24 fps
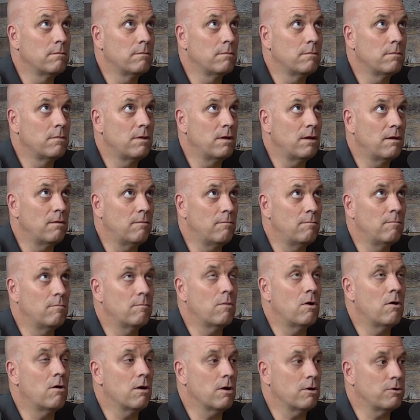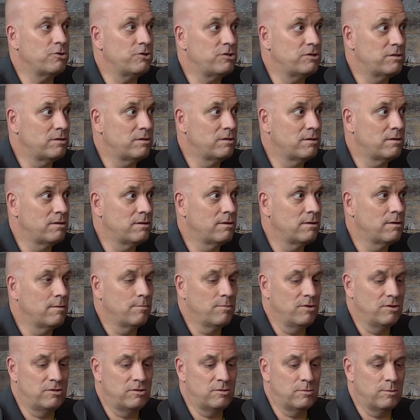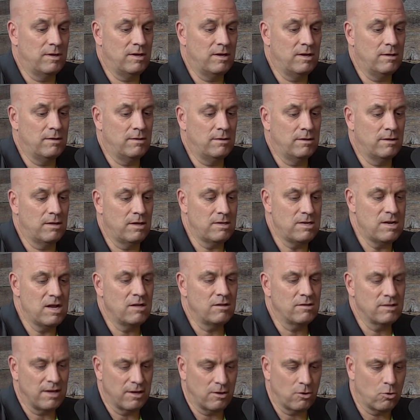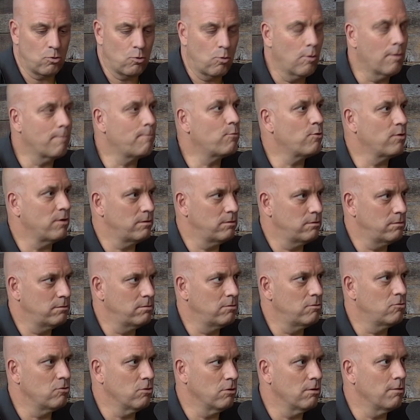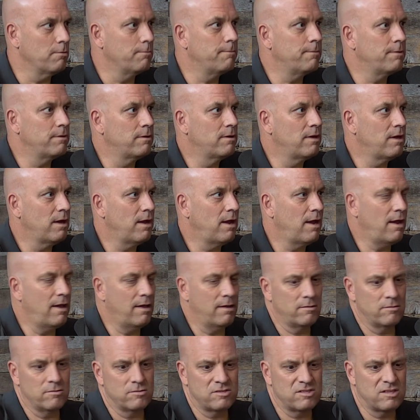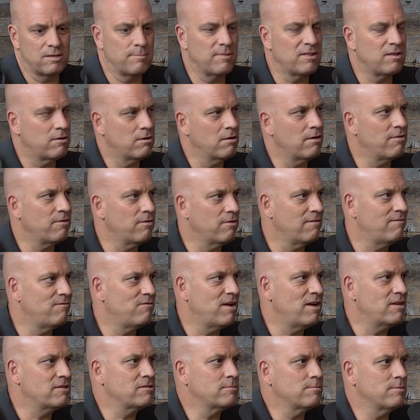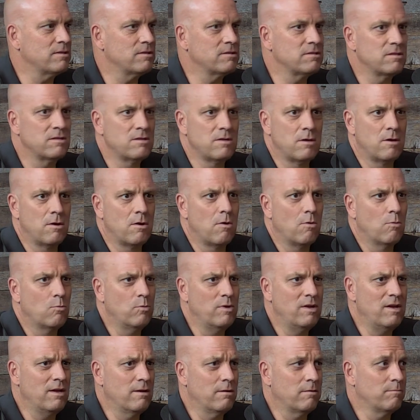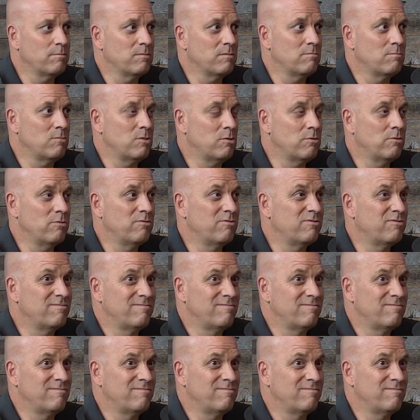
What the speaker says: March, between the Nelnet corporate group and some of their other investments, we helped move